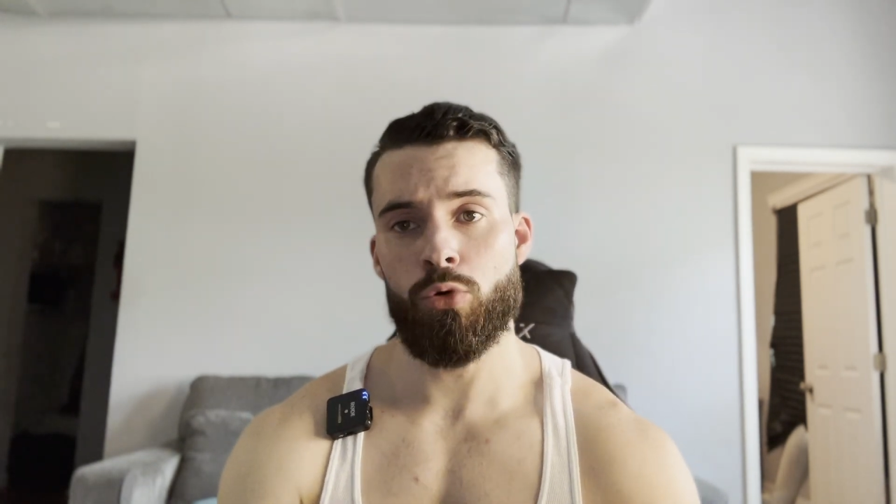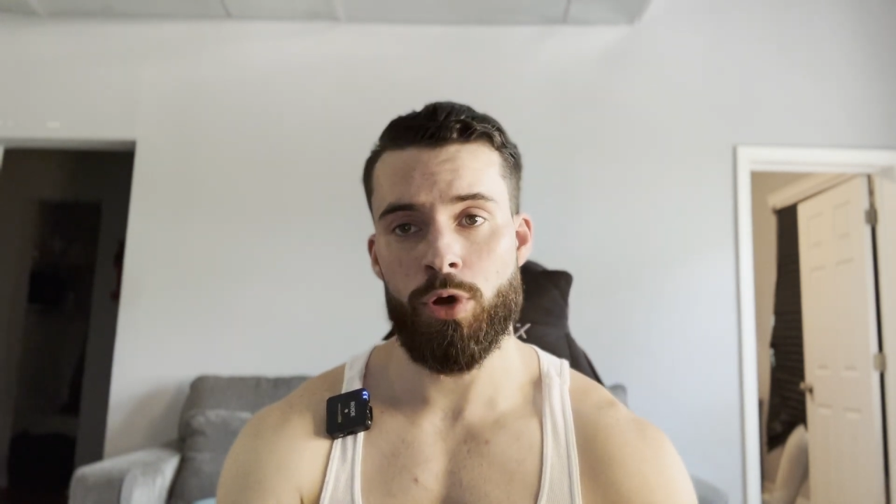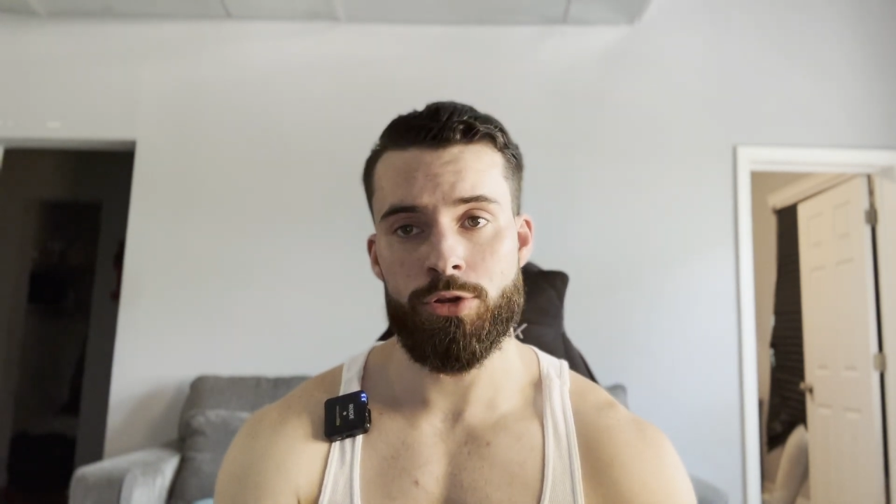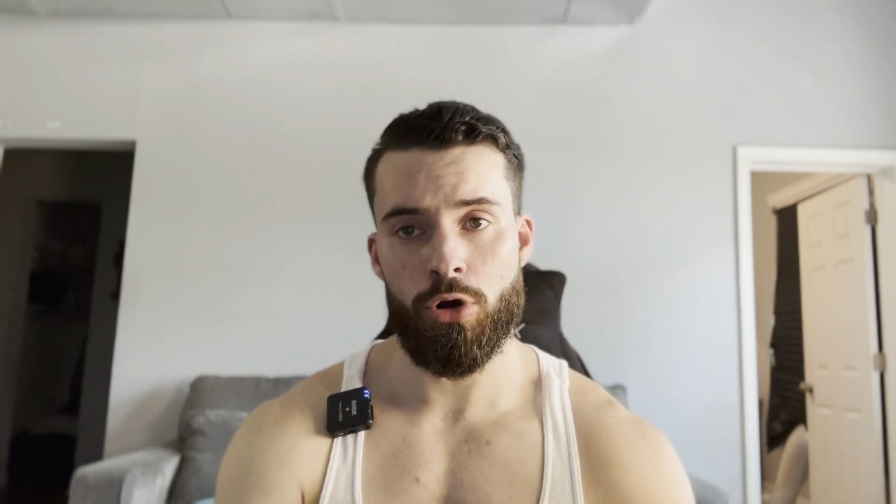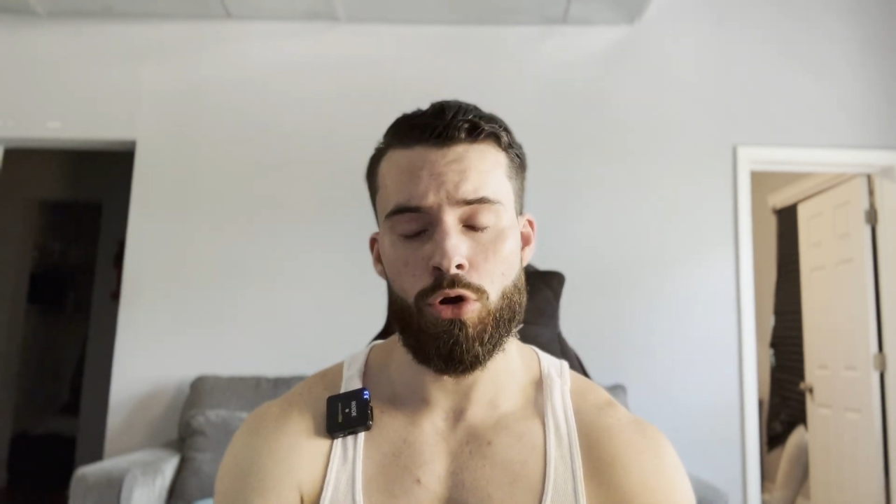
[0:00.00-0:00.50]

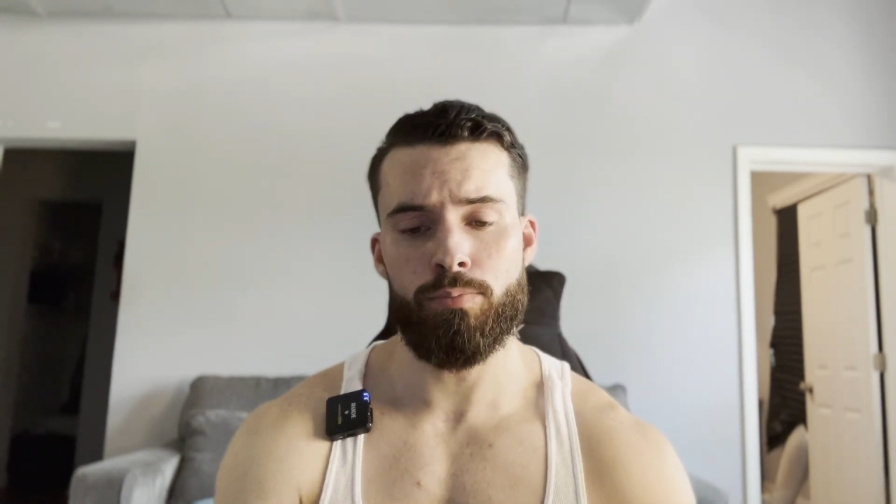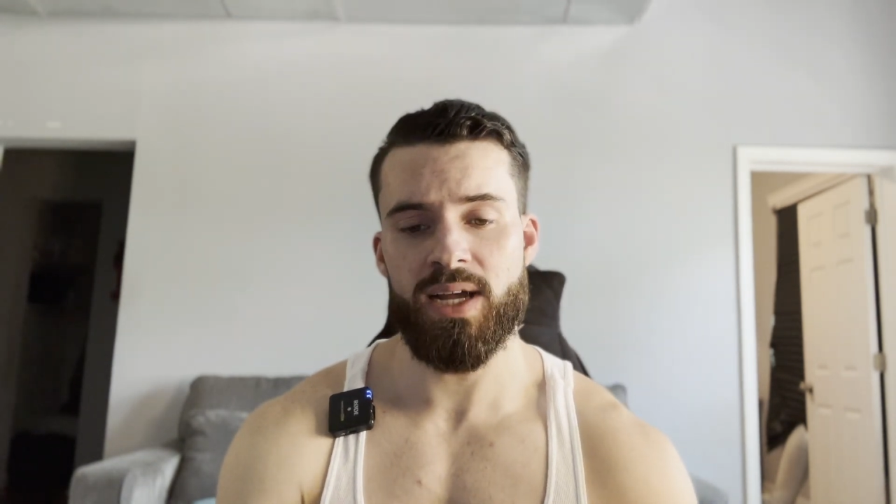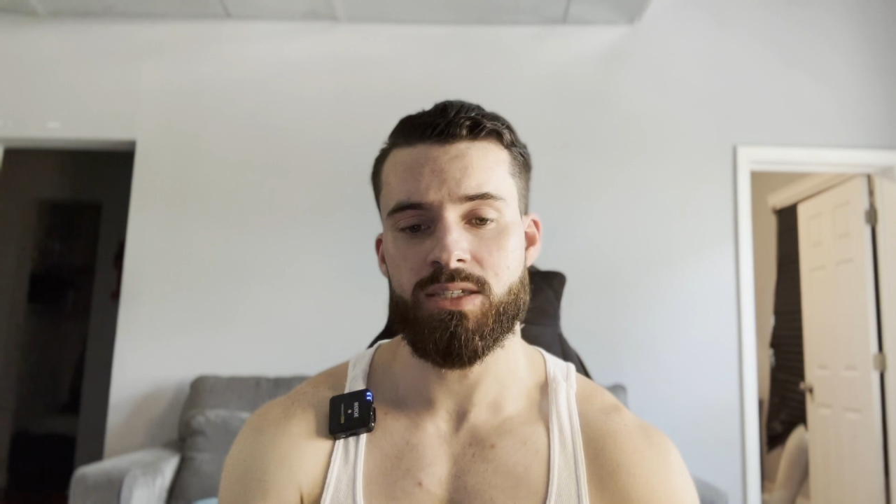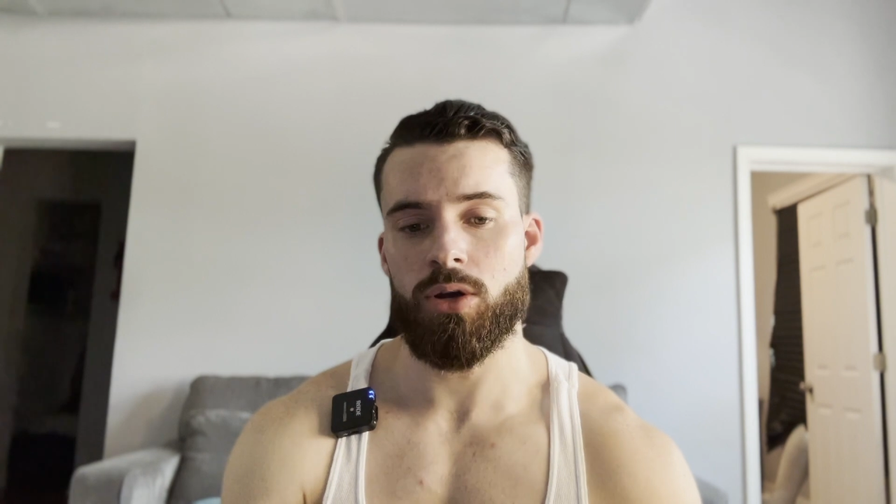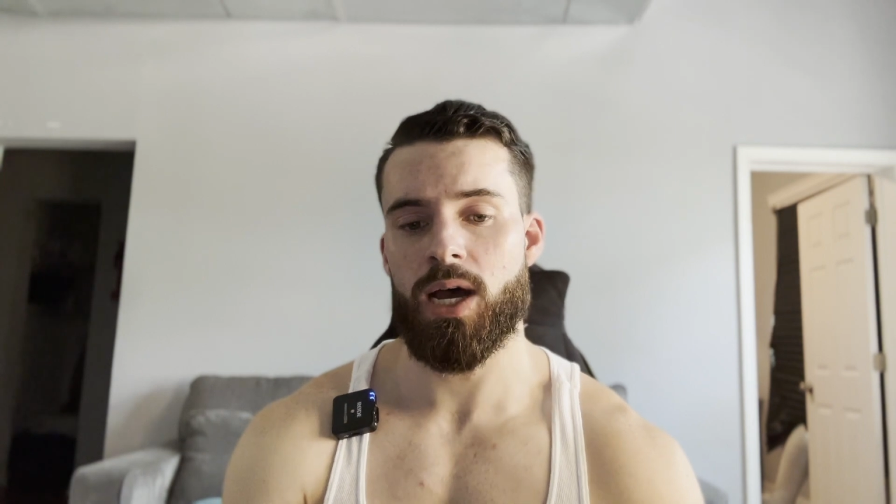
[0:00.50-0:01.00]
with your own
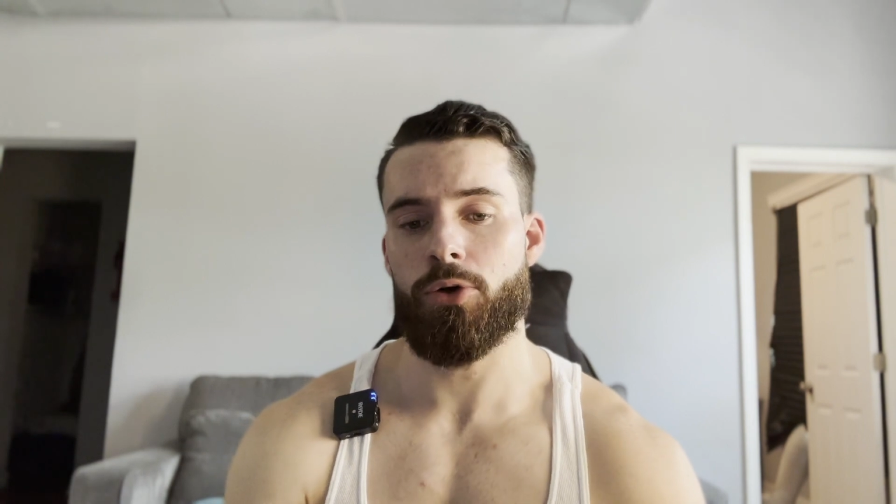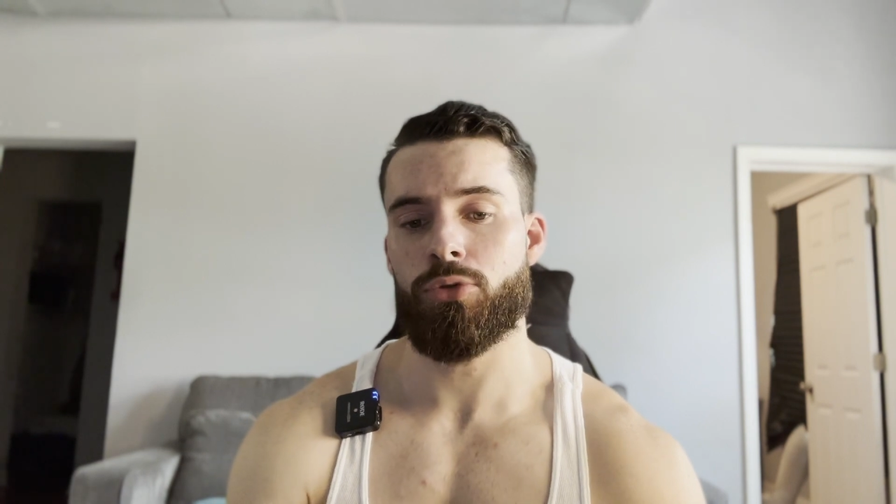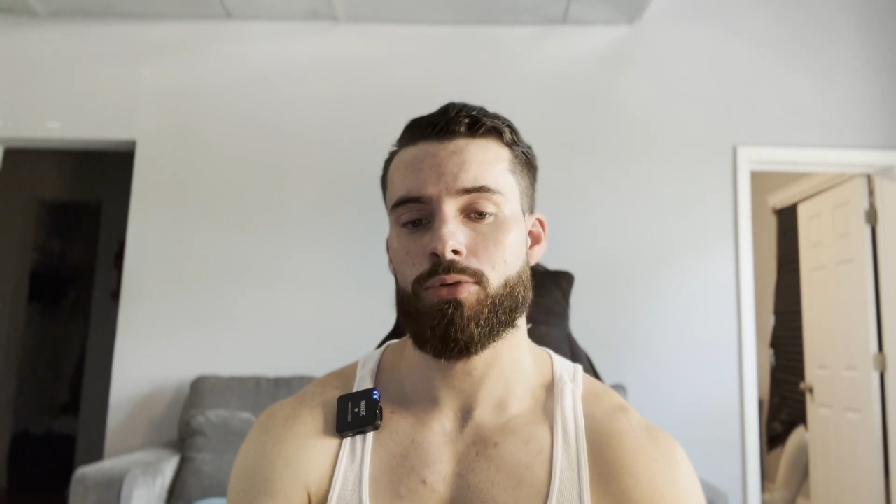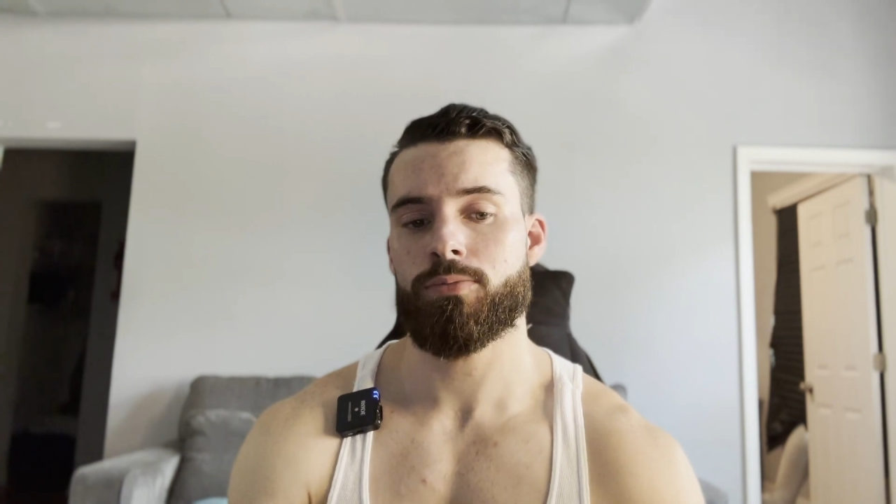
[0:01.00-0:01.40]
mental health.